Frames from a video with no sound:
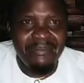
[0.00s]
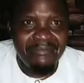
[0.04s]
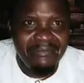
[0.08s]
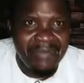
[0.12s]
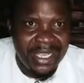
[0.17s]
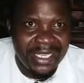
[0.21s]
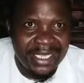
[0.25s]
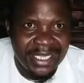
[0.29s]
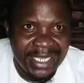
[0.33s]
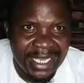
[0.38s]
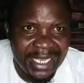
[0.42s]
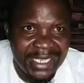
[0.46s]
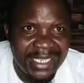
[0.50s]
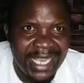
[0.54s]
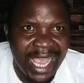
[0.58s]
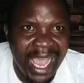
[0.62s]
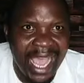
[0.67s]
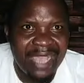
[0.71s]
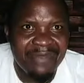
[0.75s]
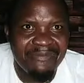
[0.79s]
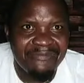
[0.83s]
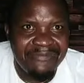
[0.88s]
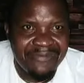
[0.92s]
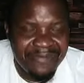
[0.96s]
message
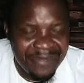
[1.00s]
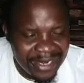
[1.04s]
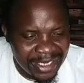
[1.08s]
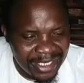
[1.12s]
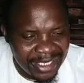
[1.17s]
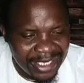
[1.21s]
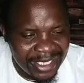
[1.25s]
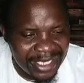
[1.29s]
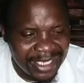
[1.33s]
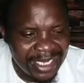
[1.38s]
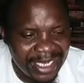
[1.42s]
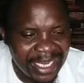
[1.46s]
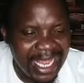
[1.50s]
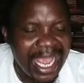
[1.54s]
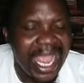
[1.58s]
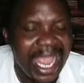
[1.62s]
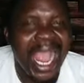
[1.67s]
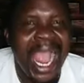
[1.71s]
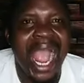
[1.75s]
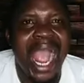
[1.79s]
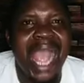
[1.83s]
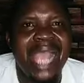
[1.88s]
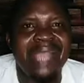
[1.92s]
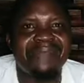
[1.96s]
I preach,
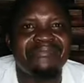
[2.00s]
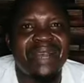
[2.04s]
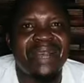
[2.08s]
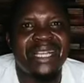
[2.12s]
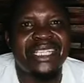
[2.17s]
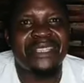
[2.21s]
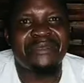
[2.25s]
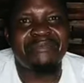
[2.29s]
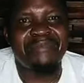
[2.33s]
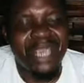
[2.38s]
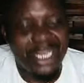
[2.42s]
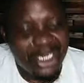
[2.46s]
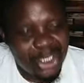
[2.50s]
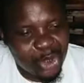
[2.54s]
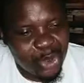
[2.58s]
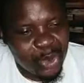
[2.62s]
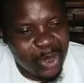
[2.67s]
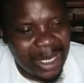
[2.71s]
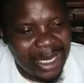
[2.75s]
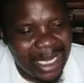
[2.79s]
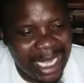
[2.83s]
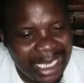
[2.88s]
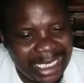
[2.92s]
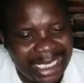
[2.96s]
I must make
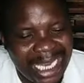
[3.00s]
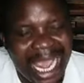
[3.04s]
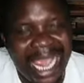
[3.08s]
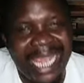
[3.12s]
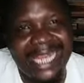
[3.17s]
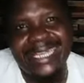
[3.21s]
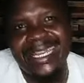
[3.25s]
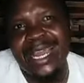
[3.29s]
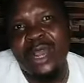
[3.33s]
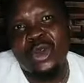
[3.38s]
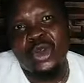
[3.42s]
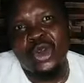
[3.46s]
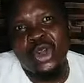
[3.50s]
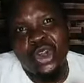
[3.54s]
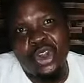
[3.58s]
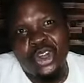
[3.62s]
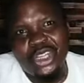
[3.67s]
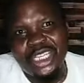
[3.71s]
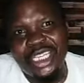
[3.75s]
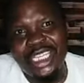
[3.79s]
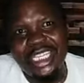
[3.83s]
sure that I download